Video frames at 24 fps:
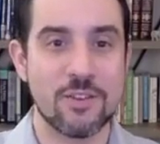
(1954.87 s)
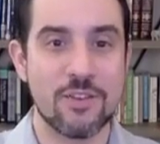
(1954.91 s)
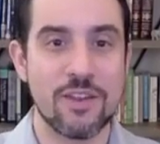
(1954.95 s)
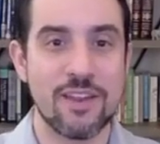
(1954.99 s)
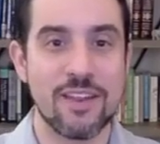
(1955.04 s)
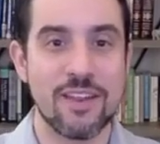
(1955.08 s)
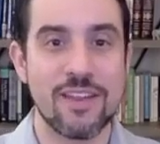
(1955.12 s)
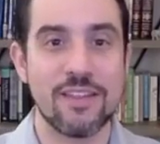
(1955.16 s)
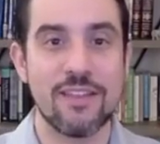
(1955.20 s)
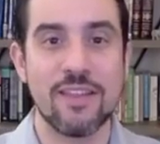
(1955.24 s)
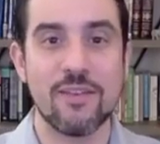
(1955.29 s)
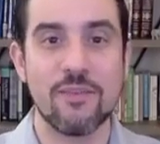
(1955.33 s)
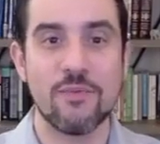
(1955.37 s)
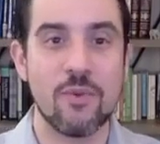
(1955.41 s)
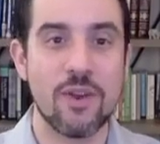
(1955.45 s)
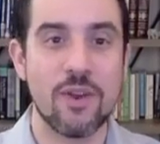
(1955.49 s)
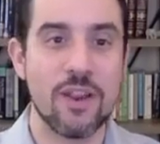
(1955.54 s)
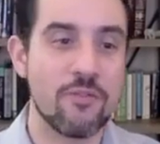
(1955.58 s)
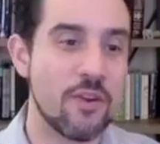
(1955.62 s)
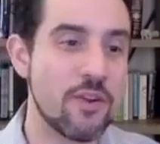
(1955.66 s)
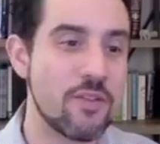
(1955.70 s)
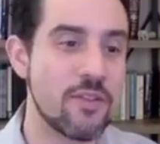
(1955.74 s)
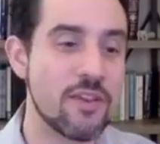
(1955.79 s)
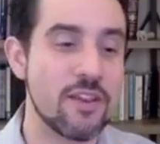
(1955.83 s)
And
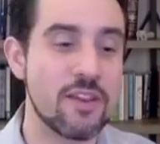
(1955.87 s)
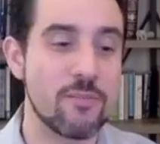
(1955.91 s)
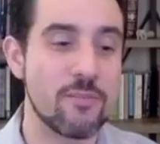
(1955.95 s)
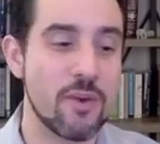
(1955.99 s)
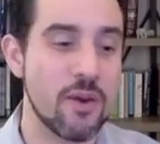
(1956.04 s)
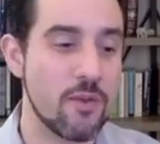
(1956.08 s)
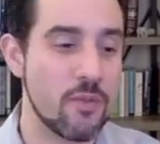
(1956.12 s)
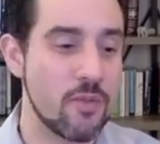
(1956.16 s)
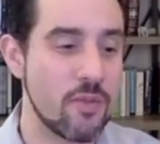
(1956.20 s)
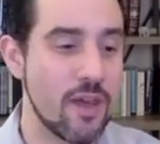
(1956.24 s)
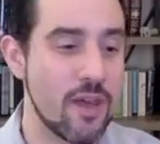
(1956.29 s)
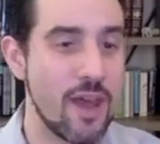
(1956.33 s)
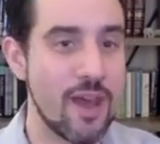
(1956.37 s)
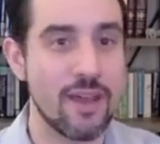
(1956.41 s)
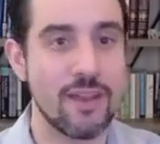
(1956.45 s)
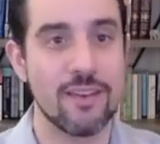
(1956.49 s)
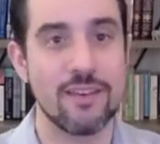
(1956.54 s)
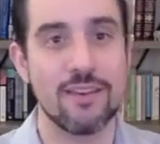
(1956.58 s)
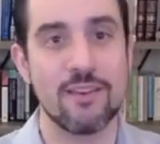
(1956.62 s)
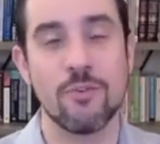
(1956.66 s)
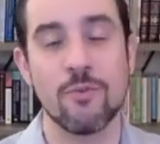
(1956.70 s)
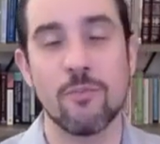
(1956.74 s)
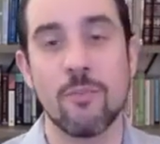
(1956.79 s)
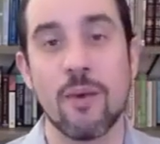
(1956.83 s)
whenever I think about that,
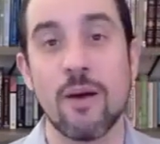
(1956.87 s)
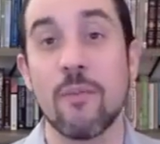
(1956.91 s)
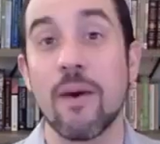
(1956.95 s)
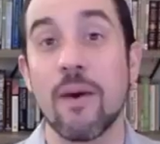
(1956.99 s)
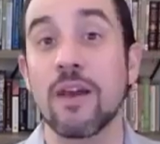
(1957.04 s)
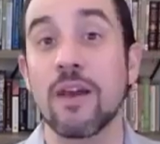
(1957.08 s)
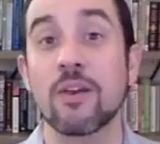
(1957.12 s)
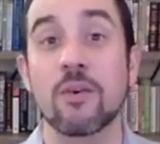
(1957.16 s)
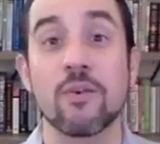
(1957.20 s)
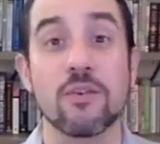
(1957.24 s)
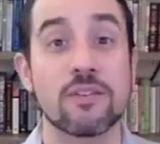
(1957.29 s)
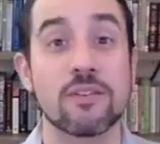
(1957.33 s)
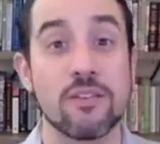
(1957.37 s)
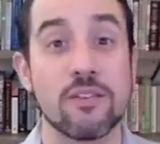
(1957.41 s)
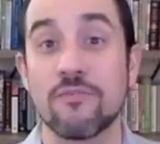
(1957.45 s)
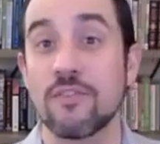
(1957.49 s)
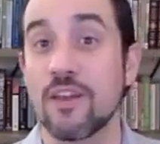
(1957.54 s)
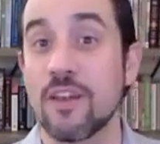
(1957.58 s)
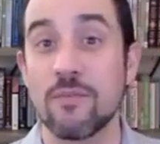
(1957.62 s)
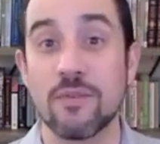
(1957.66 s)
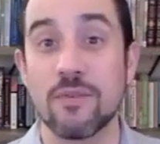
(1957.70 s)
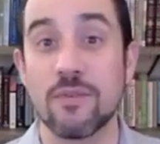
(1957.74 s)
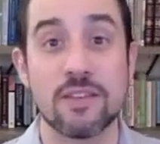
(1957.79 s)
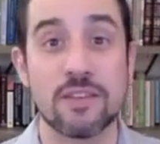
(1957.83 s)
my mind goes to the
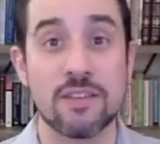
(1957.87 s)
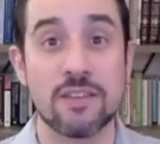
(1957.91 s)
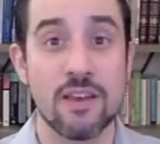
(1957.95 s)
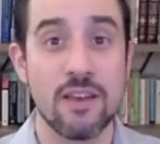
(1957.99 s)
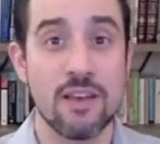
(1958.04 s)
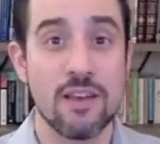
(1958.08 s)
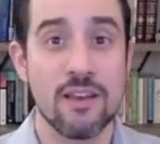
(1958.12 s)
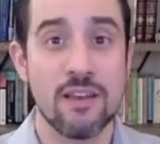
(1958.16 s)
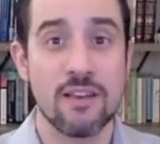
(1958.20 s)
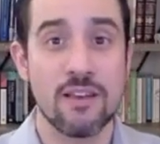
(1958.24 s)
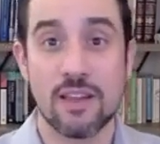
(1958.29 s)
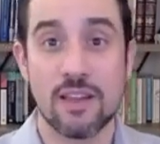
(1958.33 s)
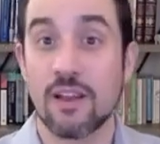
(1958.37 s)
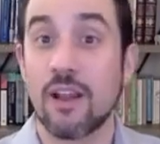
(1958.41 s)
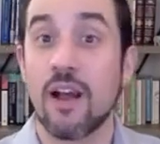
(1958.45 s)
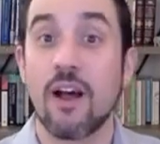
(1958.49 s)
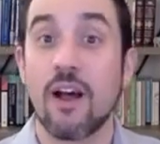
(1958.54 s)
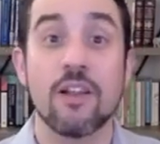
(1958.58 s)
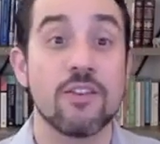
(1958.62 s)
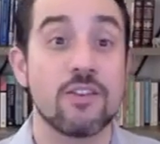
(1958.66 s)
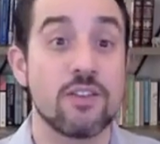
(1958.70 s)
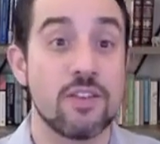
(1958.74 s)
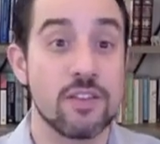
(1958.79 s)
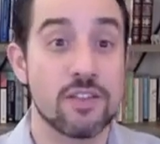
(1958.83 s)
famous
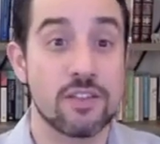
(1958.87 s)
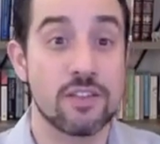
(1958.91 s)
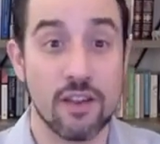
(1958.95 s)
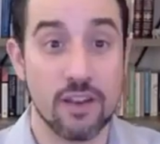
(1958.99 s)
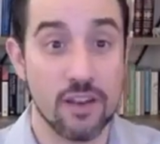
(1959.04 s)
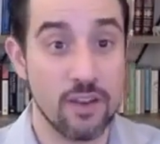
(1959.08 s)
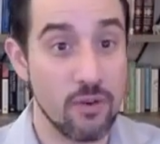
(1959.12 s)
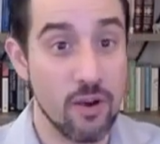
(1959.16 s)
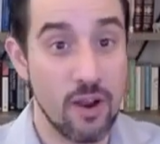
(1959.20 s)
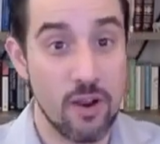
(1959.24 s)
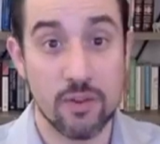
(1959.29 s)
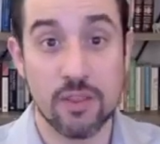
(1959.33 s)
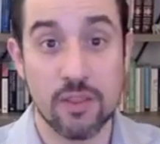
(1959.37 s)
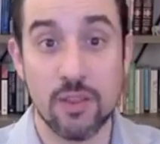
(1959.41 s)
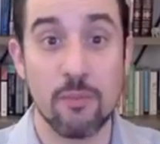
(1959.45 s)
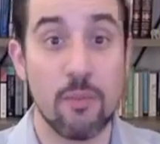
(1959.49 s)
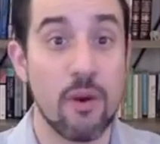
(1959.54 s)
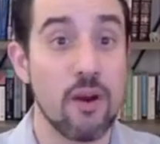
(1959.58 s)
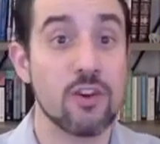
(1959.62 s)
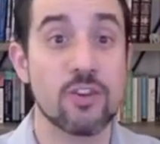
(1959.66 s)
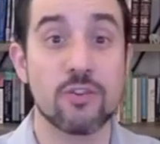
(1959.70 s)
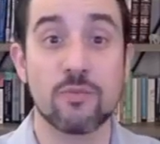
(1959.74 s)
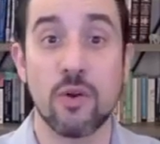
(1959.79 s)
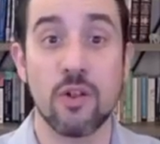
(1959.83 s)
psychology study, right, with the
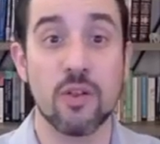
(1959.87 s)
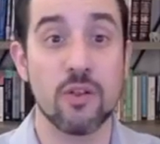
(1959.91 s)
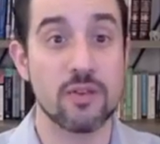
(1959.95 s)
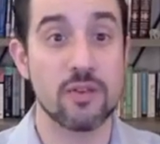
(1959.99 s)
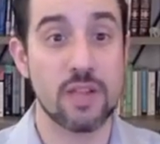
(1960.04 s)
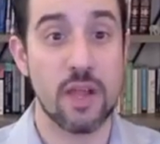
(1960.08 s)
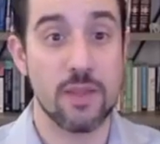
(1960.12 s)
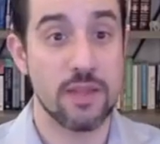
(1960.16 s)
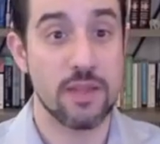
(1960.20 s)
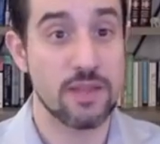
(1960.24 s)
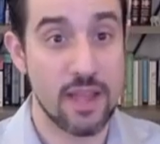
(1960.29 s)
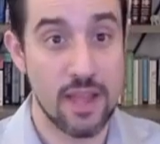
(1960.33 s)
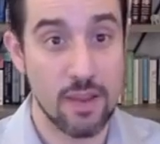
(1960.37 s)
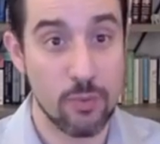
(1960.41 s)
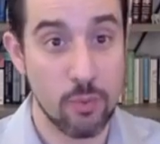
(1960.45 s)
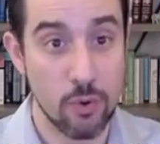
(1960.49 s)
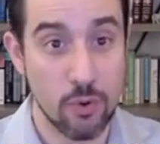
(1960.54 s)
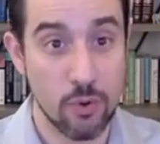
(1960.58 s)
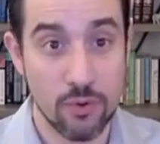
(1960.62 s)
marshmallows on the table.